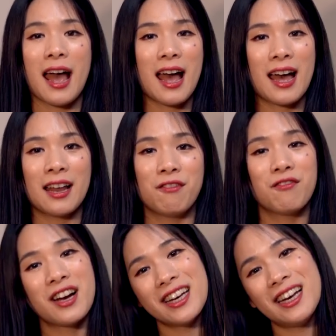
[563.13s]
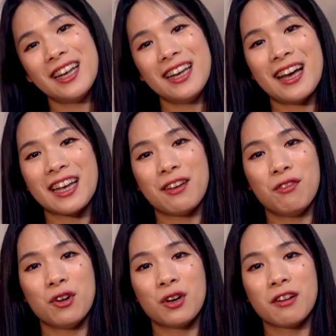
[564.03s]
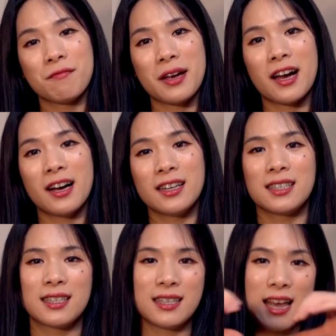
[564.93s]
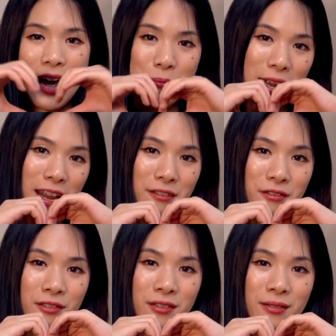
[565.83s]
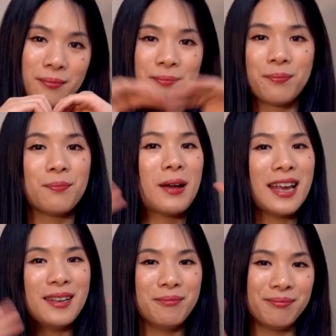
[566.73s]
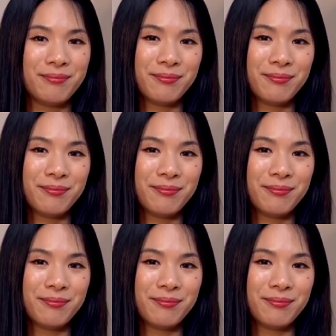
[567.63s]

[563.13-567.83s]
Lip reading: And finally, I give you all of my hugs and my love. Bye.